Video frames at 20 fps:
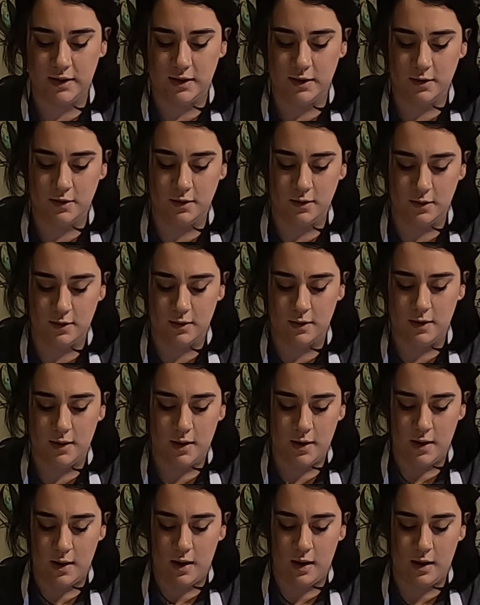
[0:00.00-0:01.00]
here,
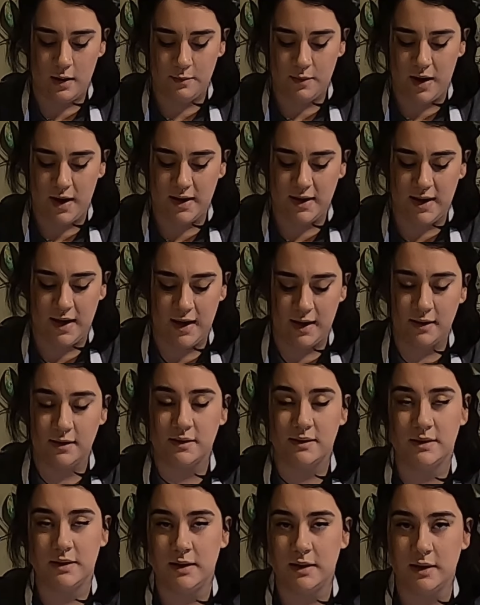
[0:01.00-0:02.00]
I
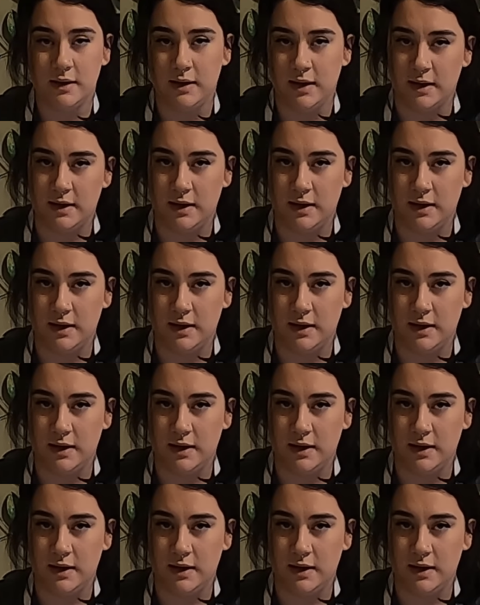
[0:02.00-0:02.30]
can't see it